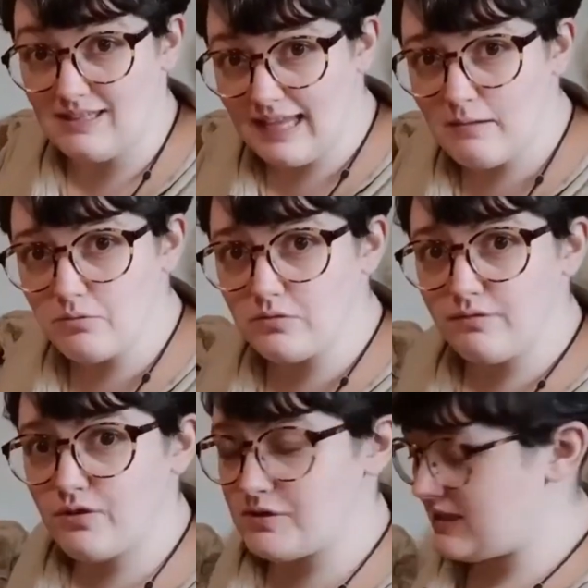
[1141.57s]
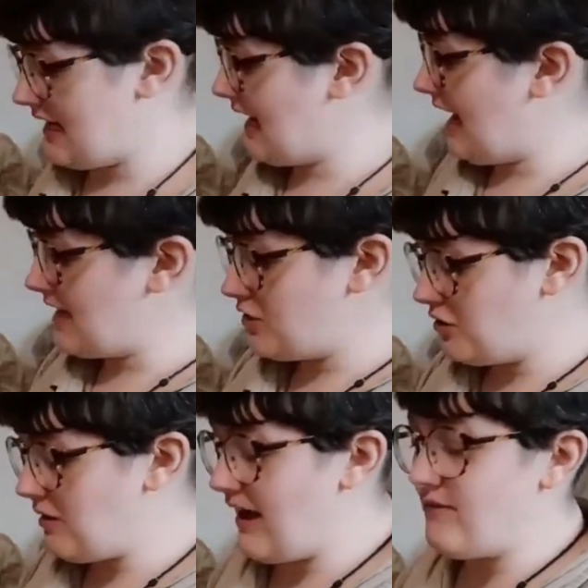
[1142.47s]
labeled first aid, I
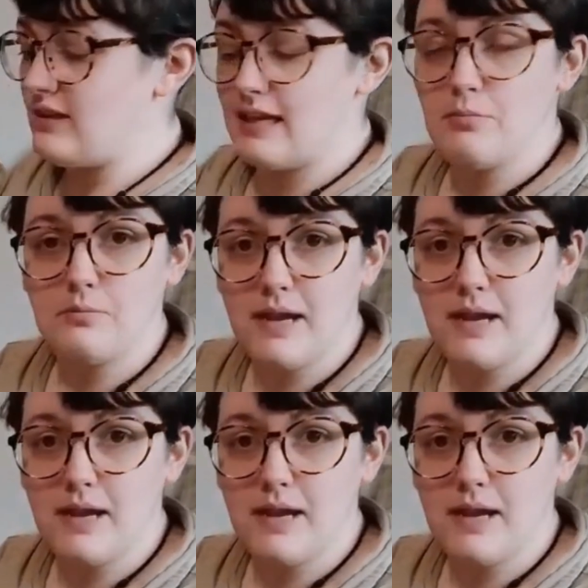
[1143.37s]
do have it labeled